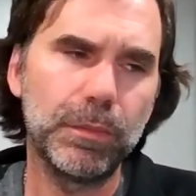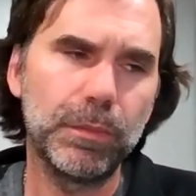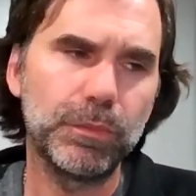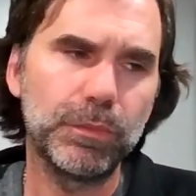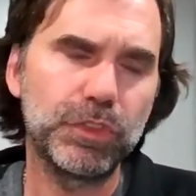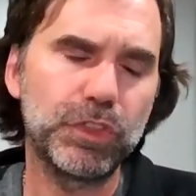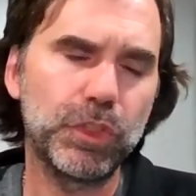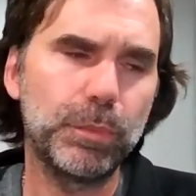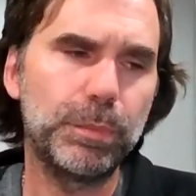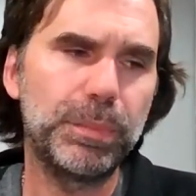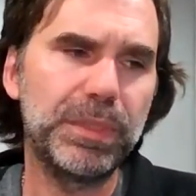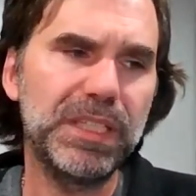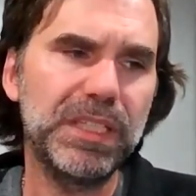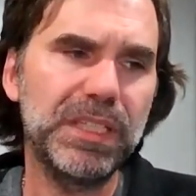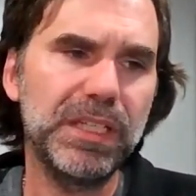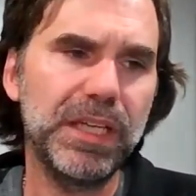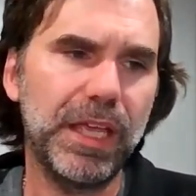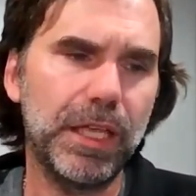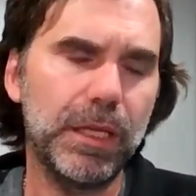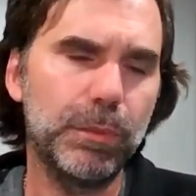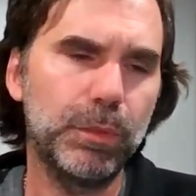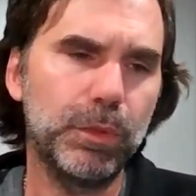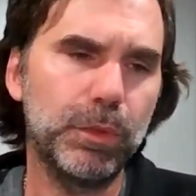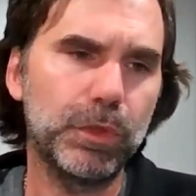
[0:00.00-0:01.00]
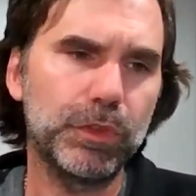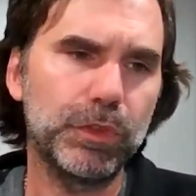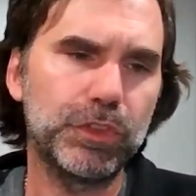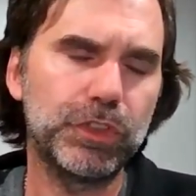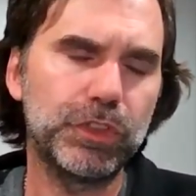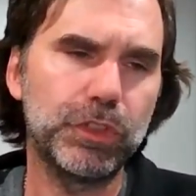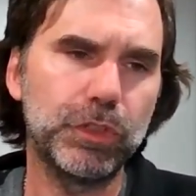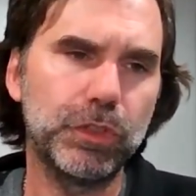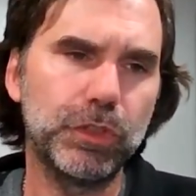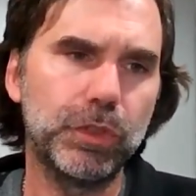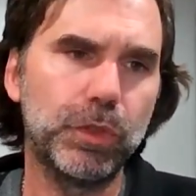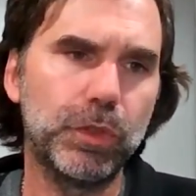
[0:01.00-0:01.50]
So being able
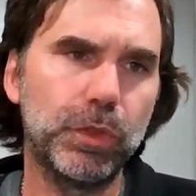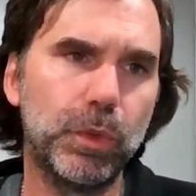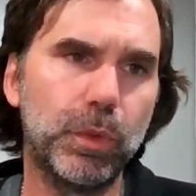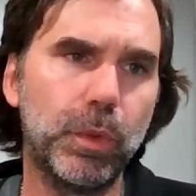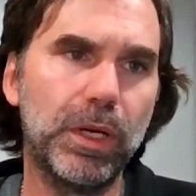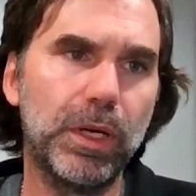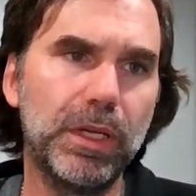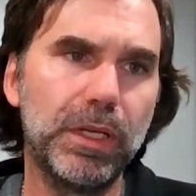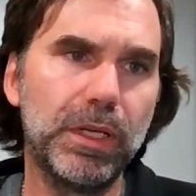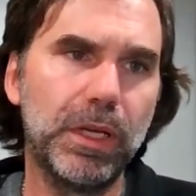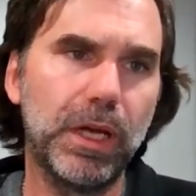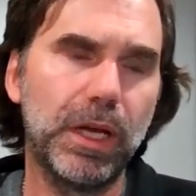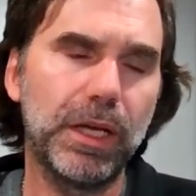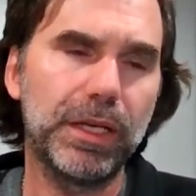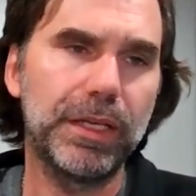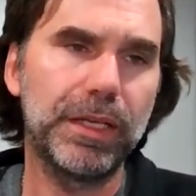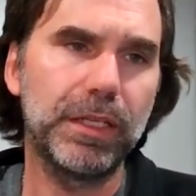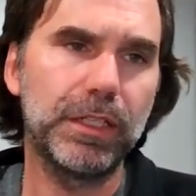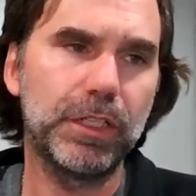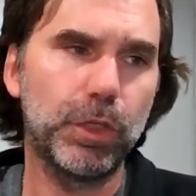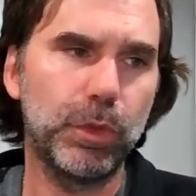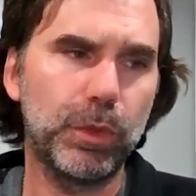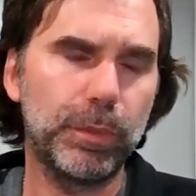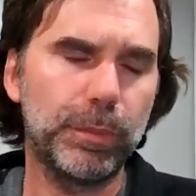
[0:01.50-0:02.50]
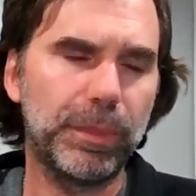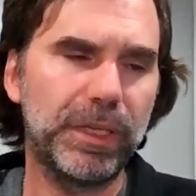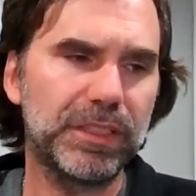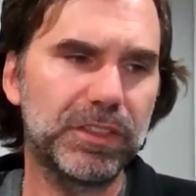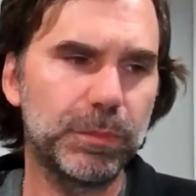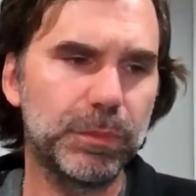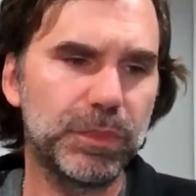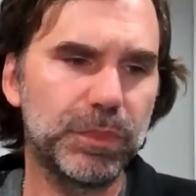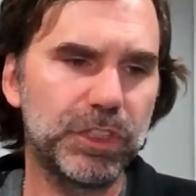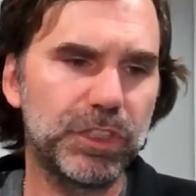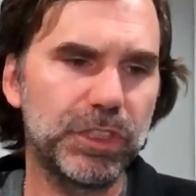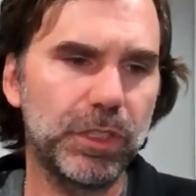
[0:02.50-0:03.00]
to, again, going back
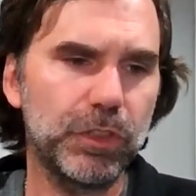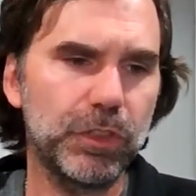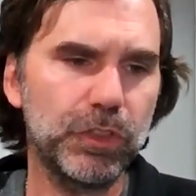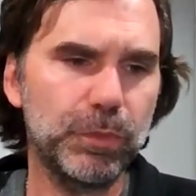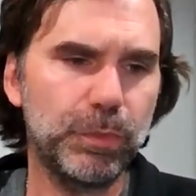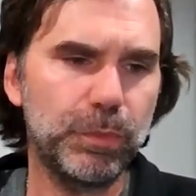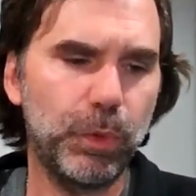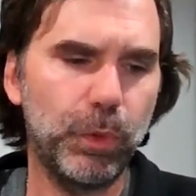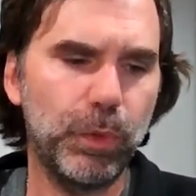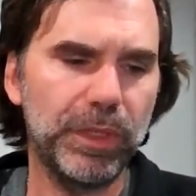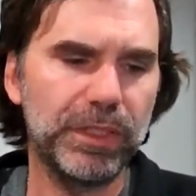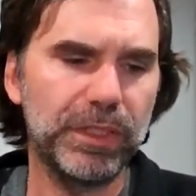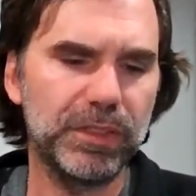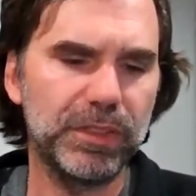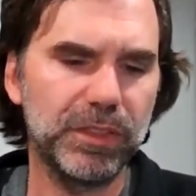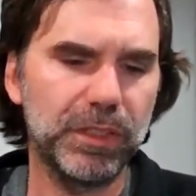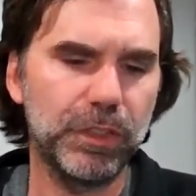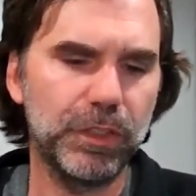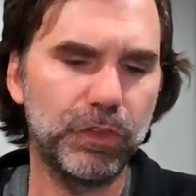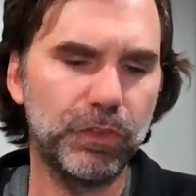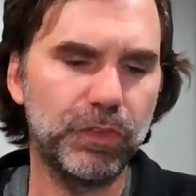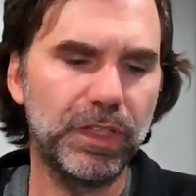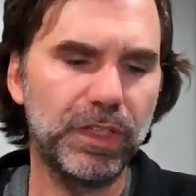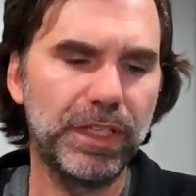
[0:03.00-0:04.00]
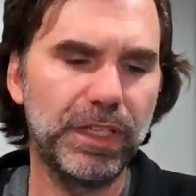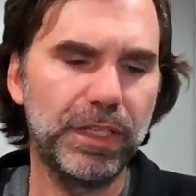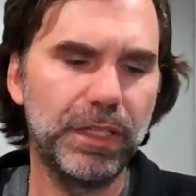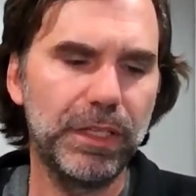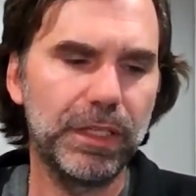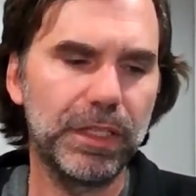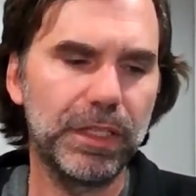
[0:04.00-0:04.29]
to Michelle's point of